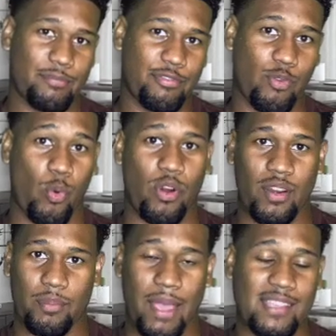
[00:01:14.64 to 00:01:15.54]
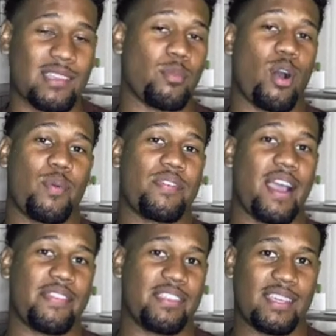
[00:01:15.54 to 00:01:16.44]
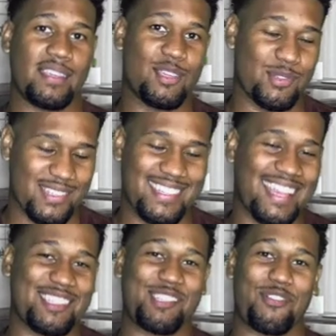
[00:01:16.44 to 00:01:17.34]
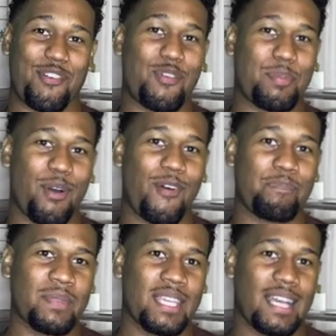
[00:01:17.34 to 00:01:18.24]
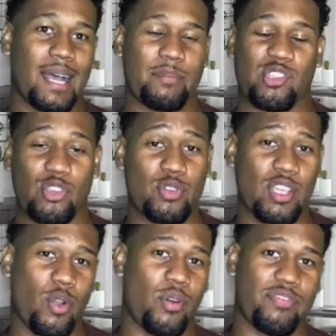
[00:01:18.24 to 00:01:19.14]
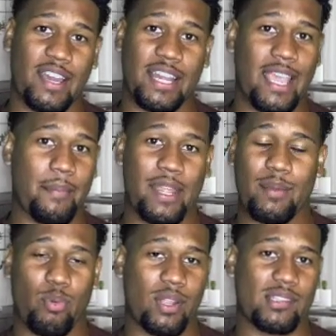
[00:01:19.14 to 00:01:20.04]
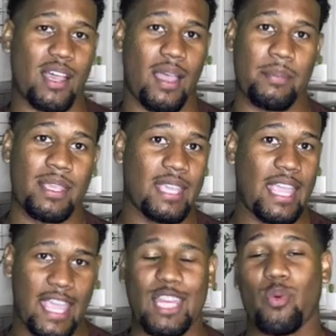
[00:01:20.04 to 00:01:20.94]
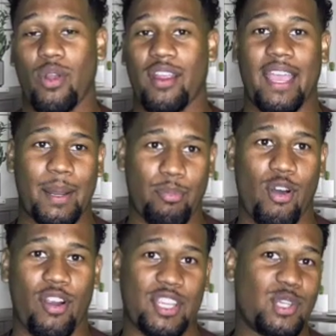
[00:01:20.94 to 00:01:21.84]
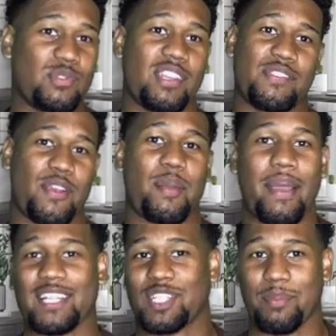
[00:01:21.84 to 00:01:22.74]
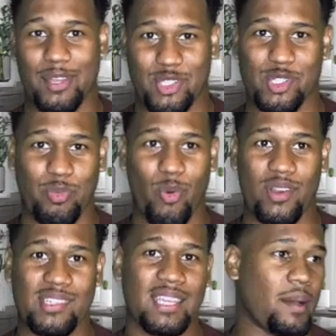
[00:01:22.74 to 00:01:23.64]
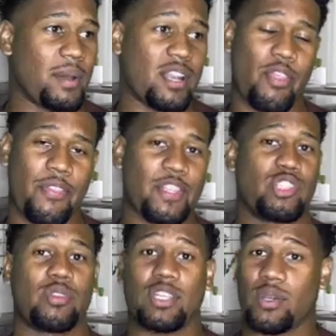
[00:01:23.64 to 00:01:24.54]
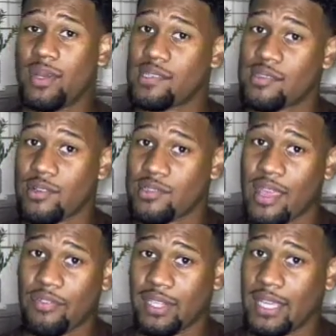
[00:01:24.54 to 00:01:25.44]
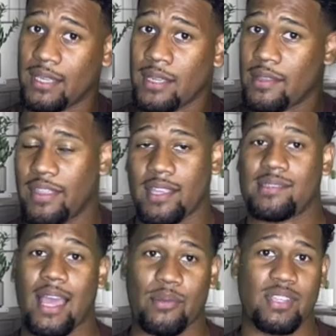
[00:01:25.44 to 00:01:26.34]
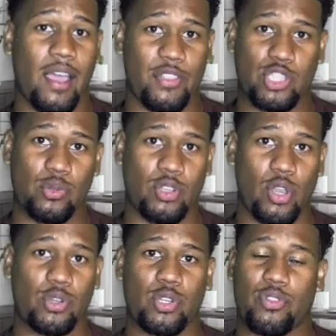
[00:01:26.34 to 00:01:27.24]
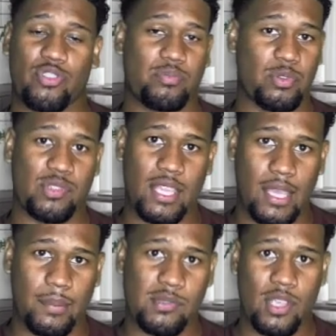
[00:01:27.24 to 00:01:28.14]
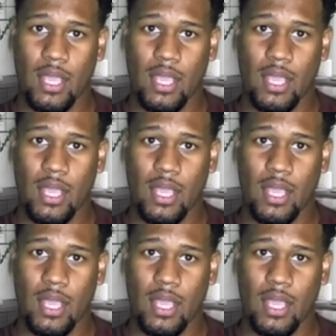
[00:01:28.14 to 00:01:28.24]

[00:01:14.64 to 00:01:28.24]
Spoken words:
for basketball, we've got the Houston Texans for football. So you can go and find a game at any point in time, anywhere at a bar. Houston is very passionate about their sports. Another thing that you can do is there's definitely things downtown that you can go and do. There's museums